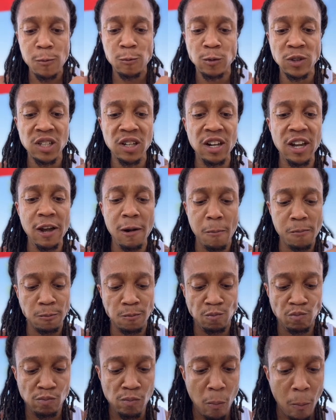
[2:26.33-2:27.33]
We lit.
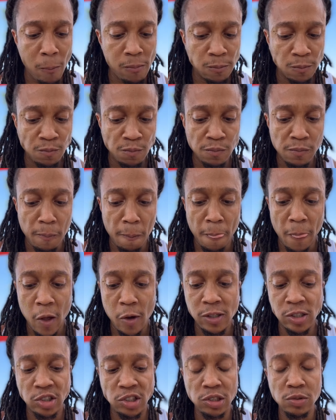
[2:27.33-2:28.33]

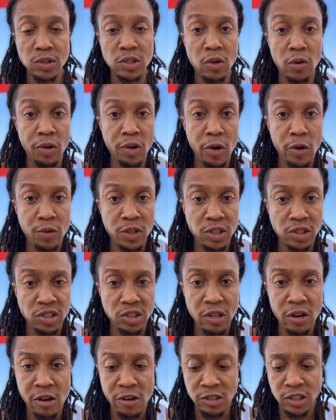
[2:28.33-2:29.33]
Let's see what's going on with the
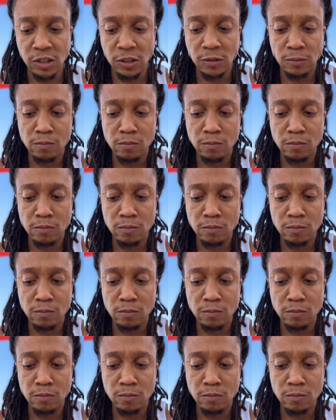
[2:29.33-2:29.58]
sauce.